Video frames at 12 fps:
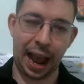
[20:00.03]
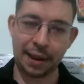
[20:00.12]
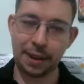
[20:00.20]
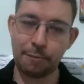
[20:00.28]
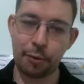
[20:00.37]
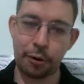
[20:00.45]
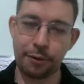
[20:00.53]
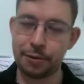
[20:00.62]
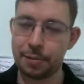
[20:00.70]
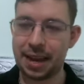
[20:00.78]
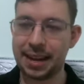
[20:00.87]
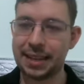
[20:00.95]
and the pawn
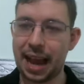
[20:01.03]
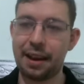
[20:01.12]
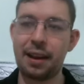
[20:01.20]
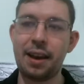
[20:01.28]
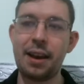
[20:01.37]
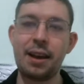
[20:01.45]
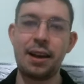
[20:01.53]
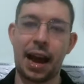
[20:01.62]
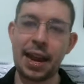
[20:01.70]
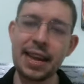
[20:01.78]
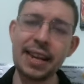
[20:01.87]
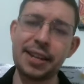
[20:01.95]
from the attack, I
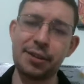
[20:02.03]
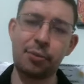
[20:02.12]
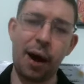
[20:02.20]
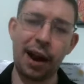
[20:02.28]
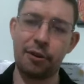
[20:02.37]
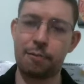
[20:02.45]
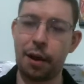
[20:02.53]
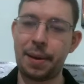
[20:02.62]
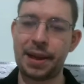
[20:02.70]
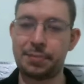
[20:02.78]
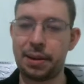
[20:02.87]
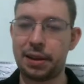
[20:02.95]
think that it's white who probably
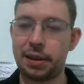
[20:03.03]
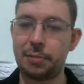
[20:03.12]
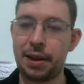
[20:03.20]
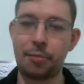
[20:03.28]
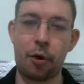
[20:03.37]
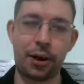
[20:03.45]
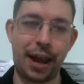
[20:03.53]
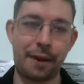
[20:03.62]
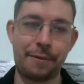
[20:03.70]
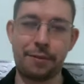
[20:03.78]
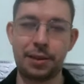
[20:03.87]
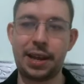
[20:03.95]
has to be a little bit more
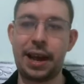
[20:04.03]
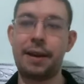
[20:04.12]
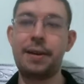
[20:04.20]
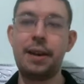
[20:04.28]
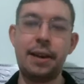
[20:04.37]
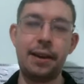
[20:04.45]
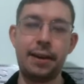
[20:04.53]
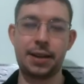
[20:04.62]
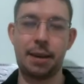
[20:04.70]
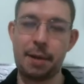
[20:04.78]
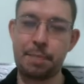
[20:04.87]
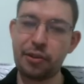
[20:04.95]
careful here.
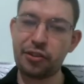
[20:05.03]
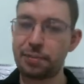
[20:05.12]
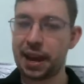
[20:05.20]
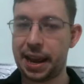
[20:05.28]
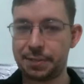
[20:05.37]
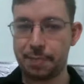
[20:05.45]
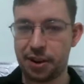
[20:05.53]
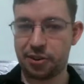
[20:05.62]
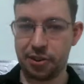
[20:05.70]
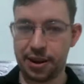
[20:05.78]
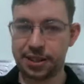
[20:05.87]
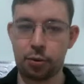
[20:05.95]
Because, I mean, bishop takes
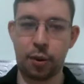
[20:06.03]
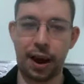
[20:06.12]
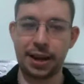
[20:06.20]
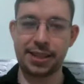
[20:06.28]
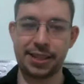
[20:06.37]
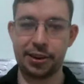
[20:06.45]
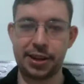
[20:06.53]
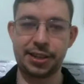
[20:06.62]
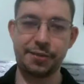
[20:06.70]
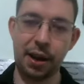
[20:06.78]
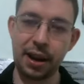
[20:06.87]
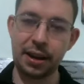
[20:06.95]
b2 is quite a serious
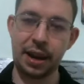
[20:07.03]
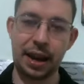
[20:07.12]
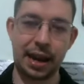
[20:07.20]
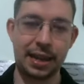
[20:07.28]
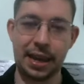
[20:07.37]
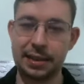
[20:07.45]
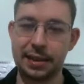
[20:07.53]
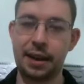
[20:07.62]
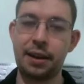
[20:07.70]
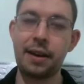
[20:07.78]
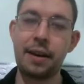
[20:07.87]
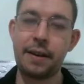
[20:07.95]
threat, and I think
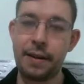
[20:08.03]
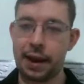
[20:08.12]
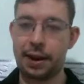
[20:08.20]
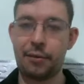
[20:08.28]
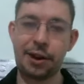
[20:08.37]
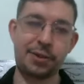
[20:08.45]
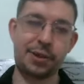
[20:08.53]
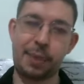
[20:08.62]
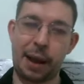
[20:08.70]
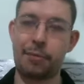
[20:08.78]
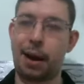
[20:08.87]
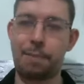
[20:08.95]
that, in
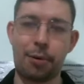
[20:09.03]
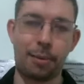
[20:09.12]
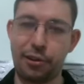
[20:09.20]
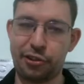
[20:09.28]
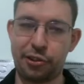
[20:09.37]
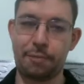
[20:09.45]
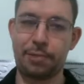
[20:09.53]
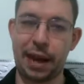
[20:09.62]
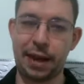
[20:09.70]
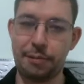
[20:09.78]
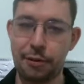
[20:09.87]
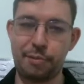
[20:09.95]
retrospect, white probably should have
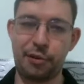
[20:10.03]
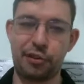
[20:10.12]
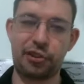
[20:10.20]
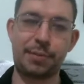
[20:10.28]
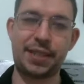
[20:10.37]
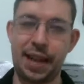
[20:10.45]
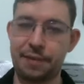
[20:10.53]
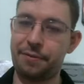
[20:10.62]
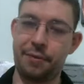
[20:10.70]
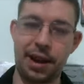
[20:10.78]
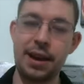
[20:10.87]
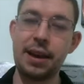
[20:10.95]
played the move bishop
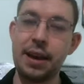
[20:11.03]
c3